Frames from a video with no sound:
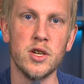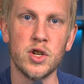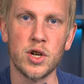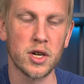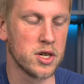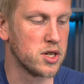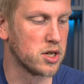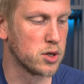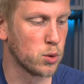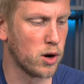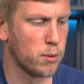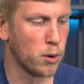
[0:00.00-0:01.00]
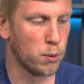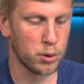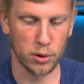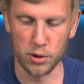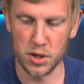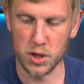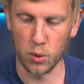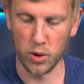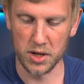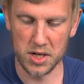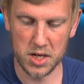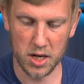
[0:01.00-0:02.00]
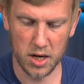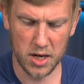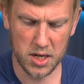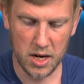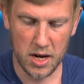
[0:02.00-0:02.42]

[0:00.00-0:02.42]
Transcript: instructions as well, but we'll put those to one side.